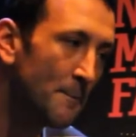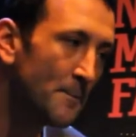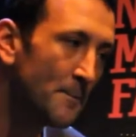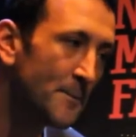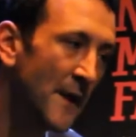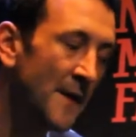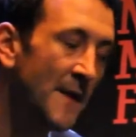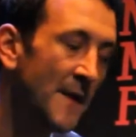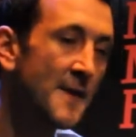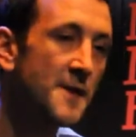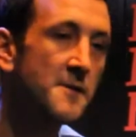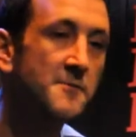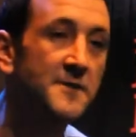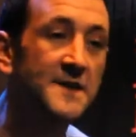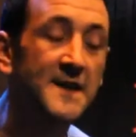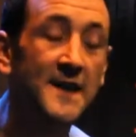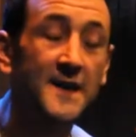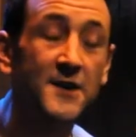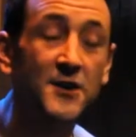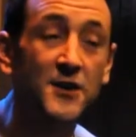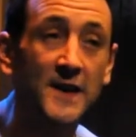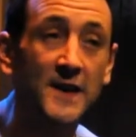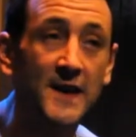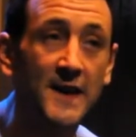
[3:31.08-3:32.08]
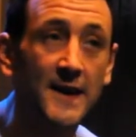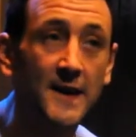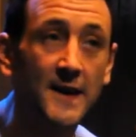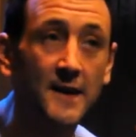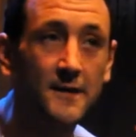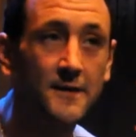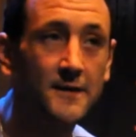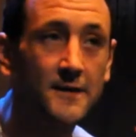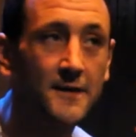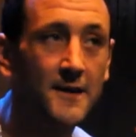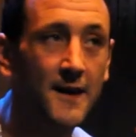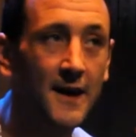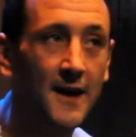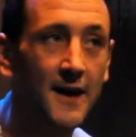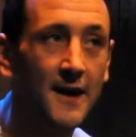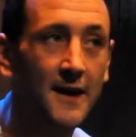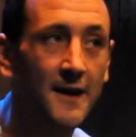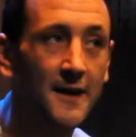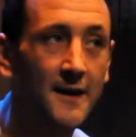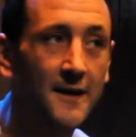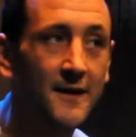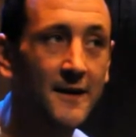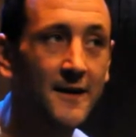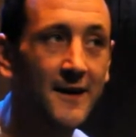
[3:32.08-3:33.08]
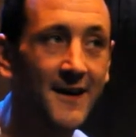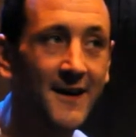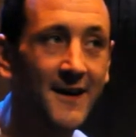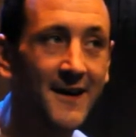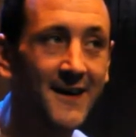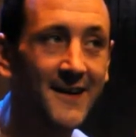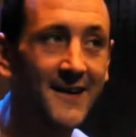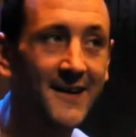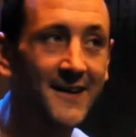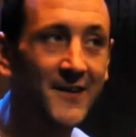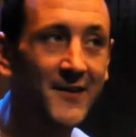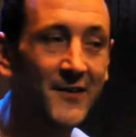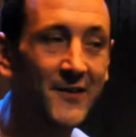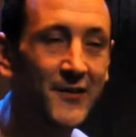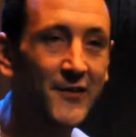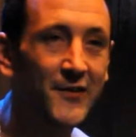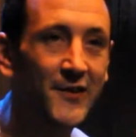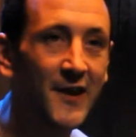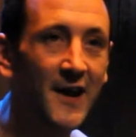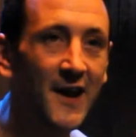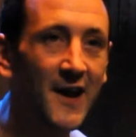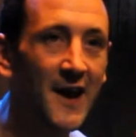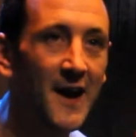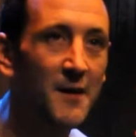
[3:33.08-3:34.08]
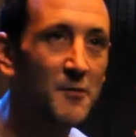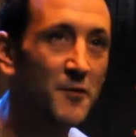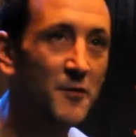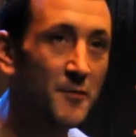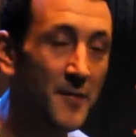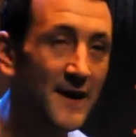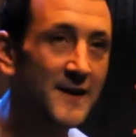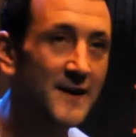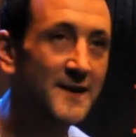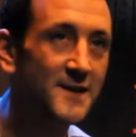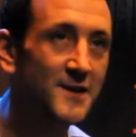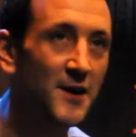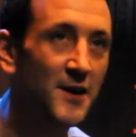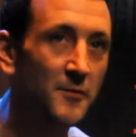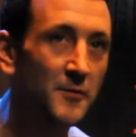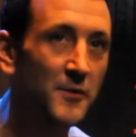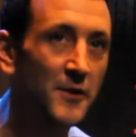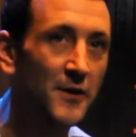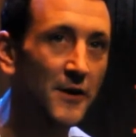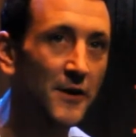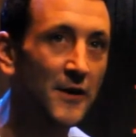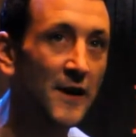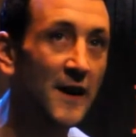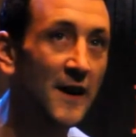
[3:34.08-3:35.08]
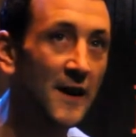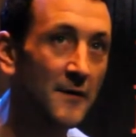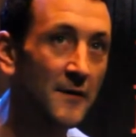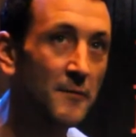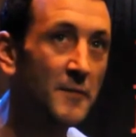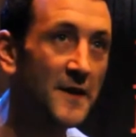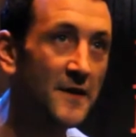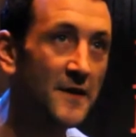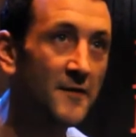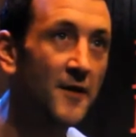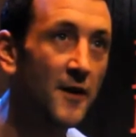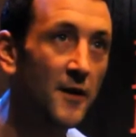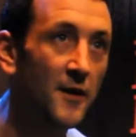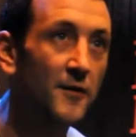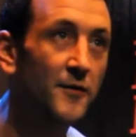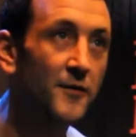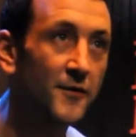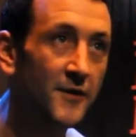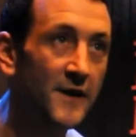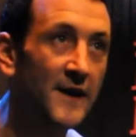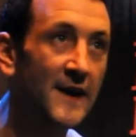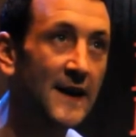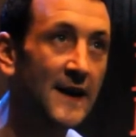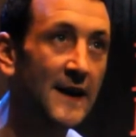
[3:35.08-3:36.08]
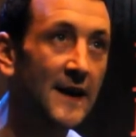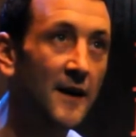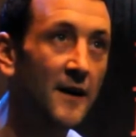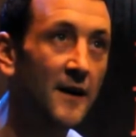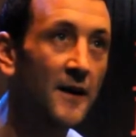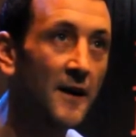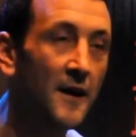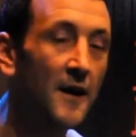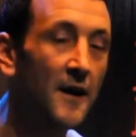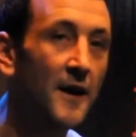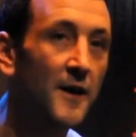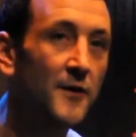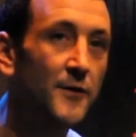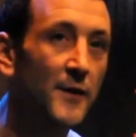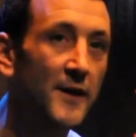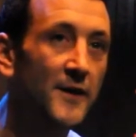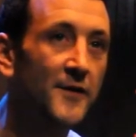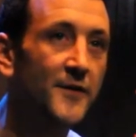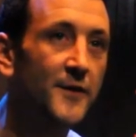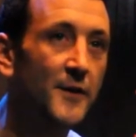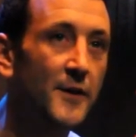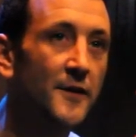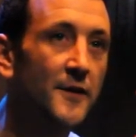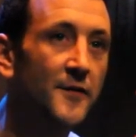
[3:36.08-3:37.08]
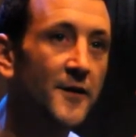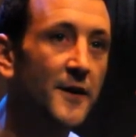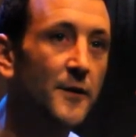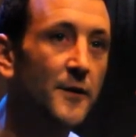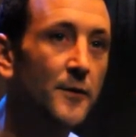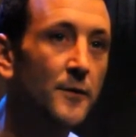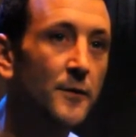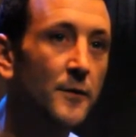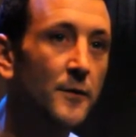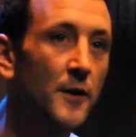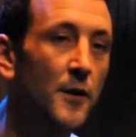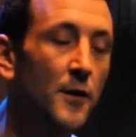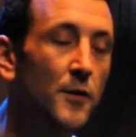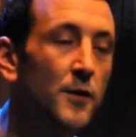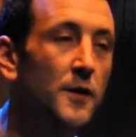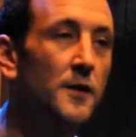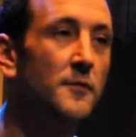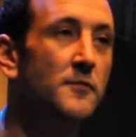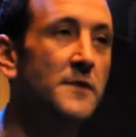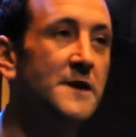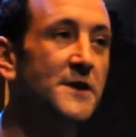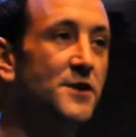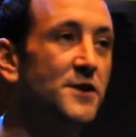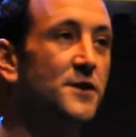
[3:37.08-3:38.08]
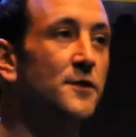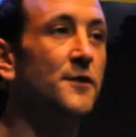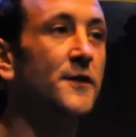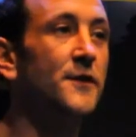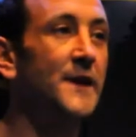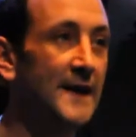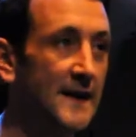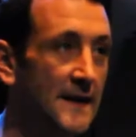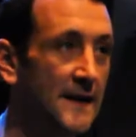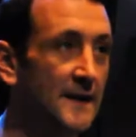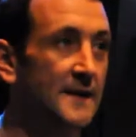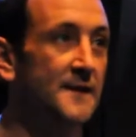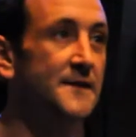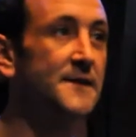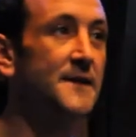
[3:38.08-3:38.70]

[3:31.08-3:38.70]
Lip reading: And then the recession hit, and I moved back to Todmorden, and I've been involved here as well as doing a few local and regional things.